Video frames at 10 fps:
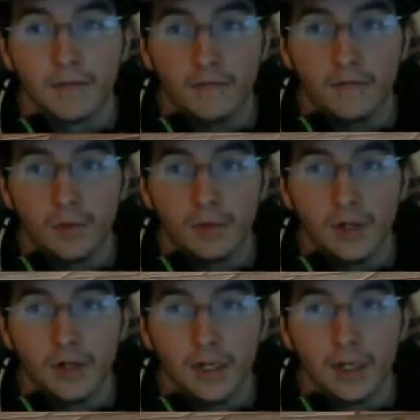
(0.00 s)

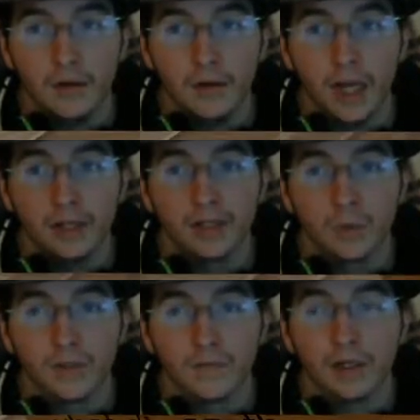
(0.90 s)
4, 8, no,
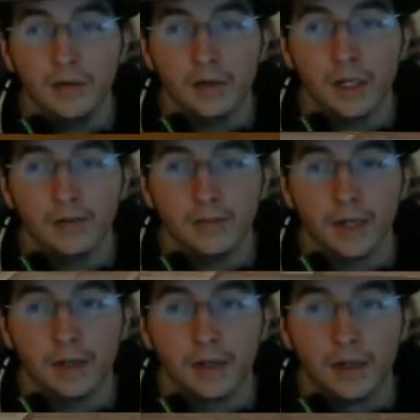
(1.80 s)
yeah, I set to 1.
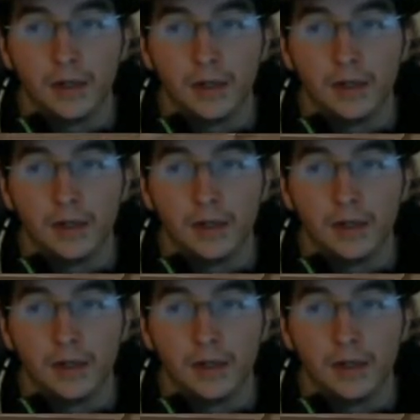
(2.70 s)
Never mind.